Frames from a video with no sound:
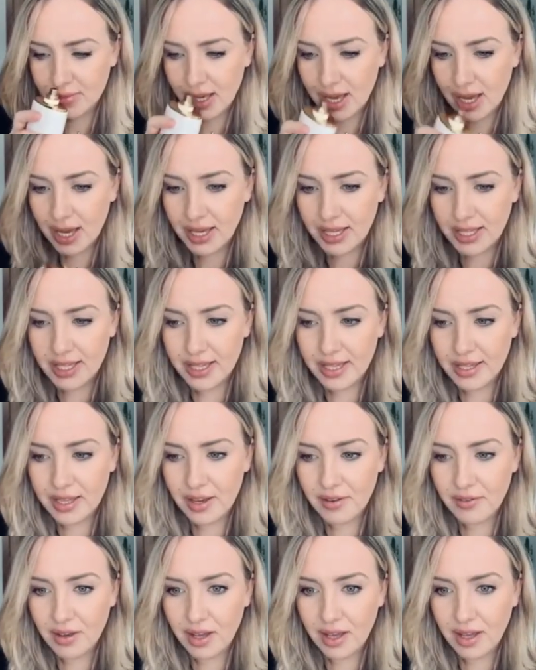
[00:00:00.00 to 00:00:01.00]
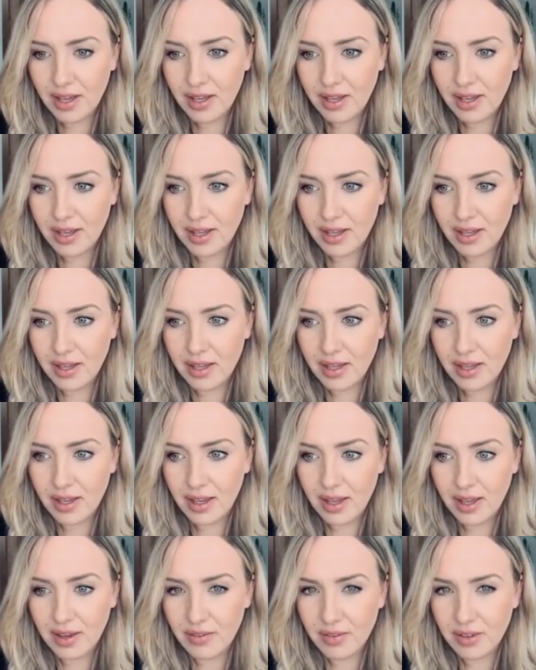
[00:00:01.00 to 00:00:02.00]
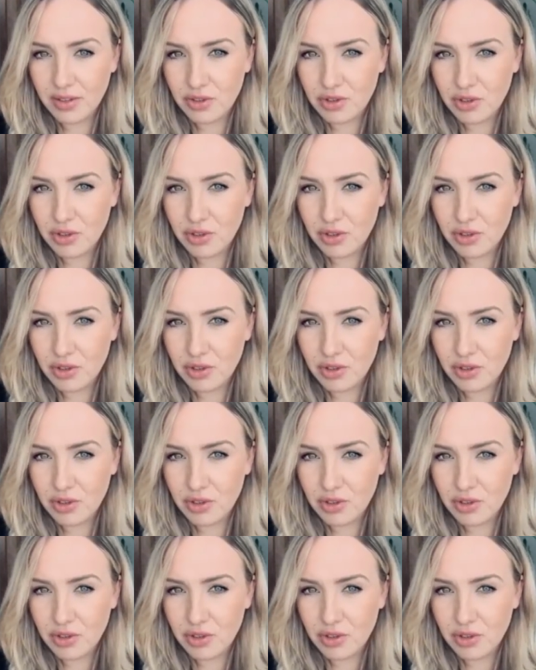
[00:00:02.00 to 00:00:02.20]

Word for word: I never ever